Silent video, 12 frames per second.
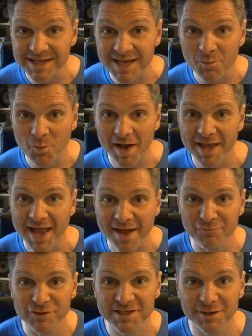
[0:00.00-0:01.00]
same way
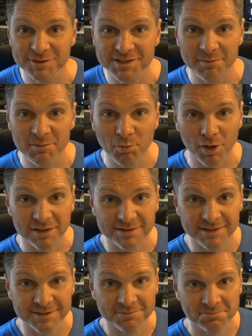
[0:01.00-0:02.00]
every single time you
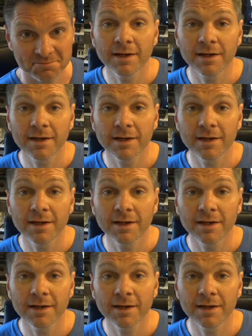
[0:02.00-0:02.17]
practice.